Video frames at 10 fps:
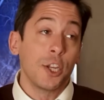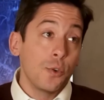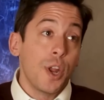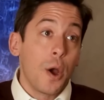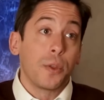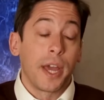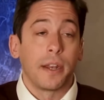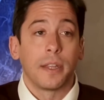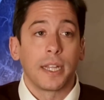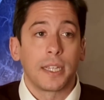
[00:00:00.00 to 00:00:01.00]
I do know
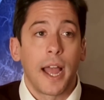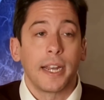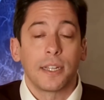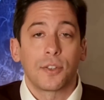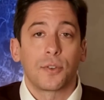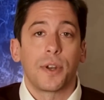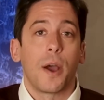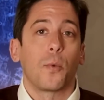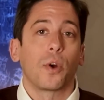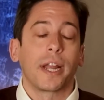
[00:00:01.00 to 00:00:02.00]
that, that scientists are
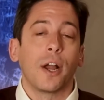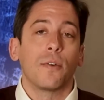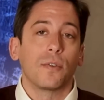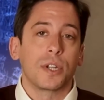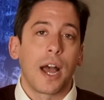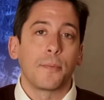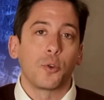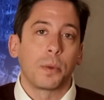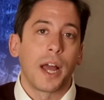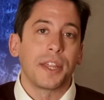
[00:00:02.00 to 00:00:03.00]
now working overtime
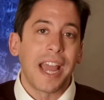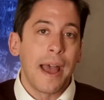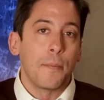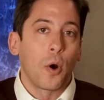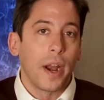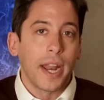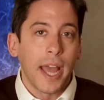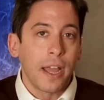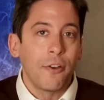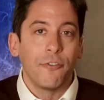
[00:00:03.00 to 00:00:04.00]
to apply the
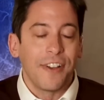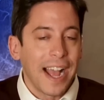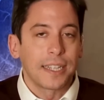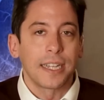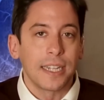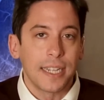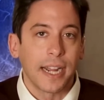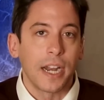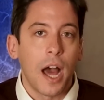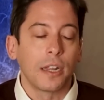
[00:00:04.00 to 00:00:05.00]
mRNA vaccine
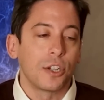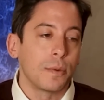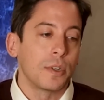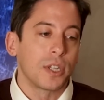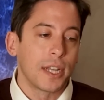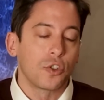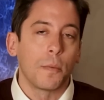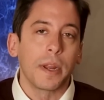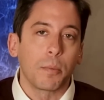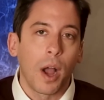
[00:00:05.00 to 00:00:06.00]
technology, which has had
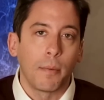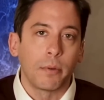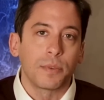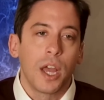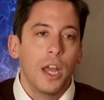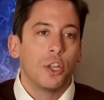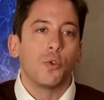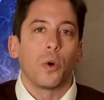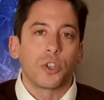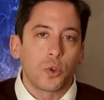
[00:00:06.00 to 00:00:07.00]
so many problems,
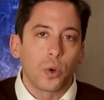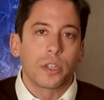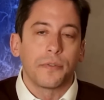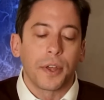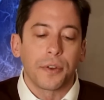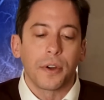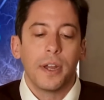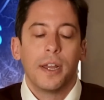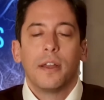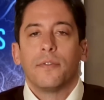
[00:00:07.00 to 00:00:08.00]
to all sorts of other
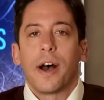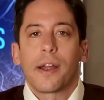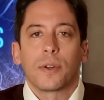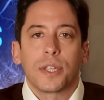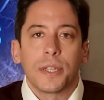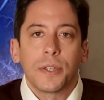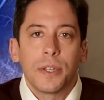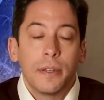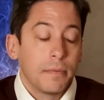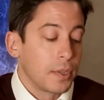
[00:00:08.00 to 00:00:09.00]

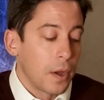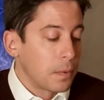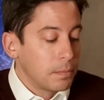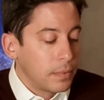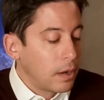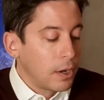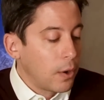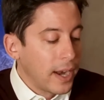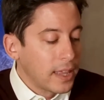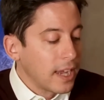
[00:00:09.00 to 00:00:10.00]
viruses. So, don't
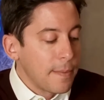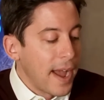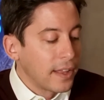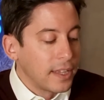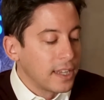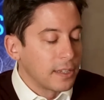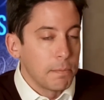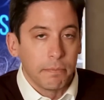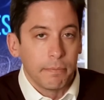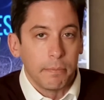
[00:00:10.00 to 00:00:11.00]
know anything about
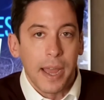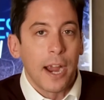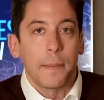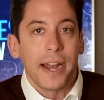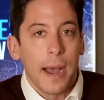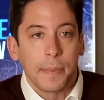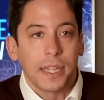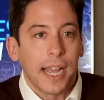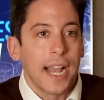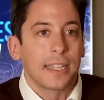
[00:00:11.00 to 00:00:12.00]
this. May or may not
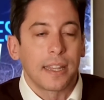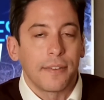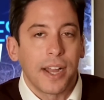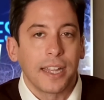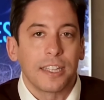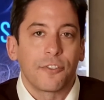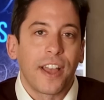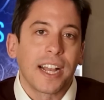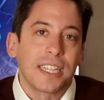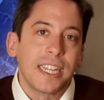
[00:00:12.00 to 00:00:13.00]
be the case that they've got this
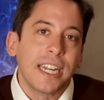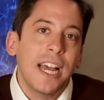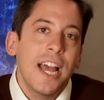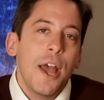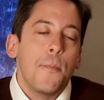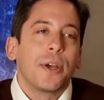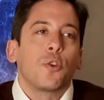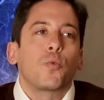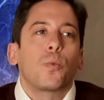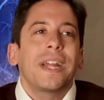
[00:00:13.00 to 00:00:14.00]
vaccine.
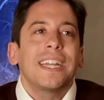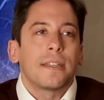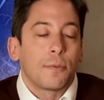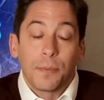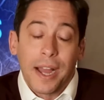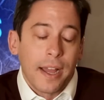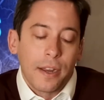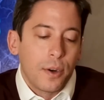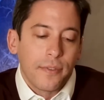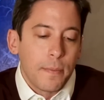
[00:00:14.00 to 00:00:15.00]
But the re
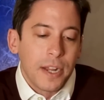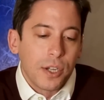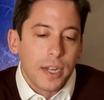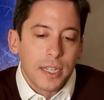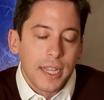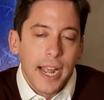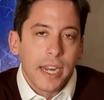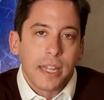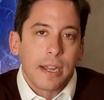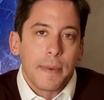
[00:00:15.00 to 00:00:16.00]
I, don't even mention it to say
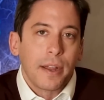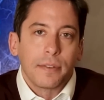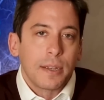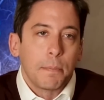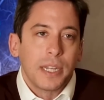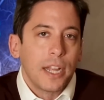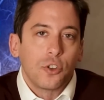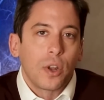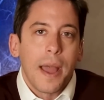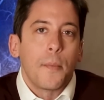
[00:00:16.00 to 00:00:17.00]
anything about some
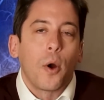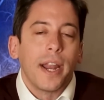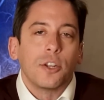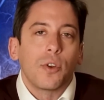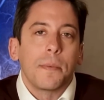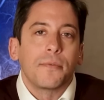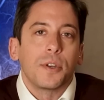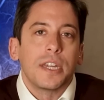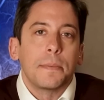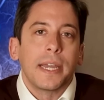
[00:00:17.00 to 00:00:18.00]
potential mRNA treatment
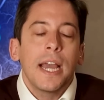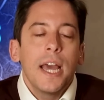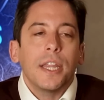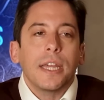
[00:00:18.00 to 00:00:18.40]
for TB.